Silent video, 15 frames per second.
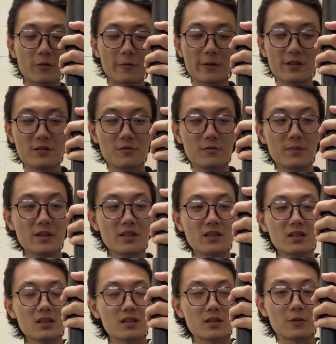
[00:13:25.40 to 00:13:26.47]
our
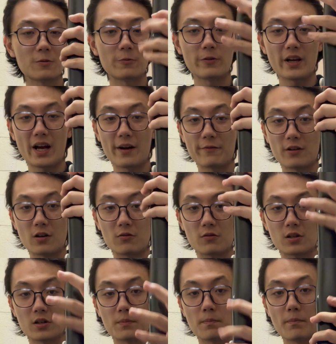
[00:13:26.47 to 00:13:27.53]
instrument? We have
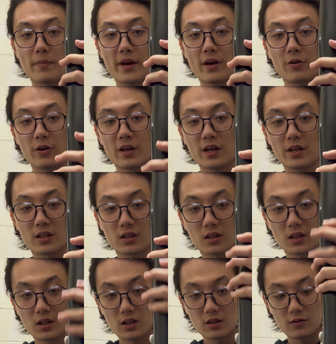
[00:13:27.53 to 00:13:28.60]
our bell here.
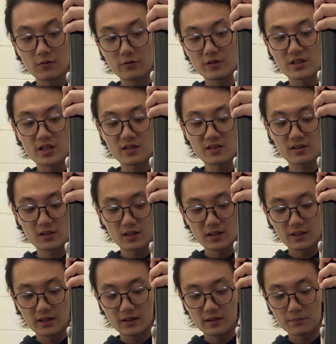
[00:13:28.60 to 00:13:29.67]
We just
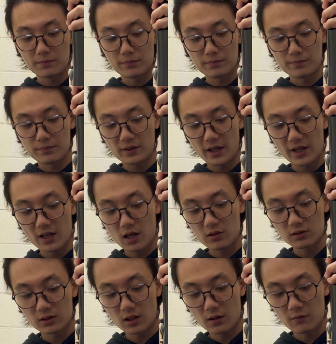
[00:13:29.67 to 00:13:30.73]
take
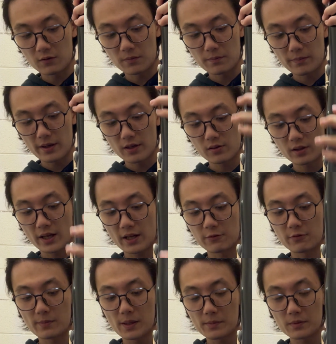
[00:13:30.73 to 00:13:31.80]
out our bell and
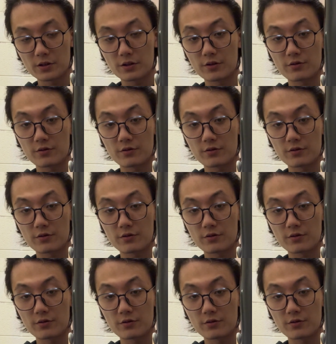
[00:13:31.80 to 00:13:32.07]
remember to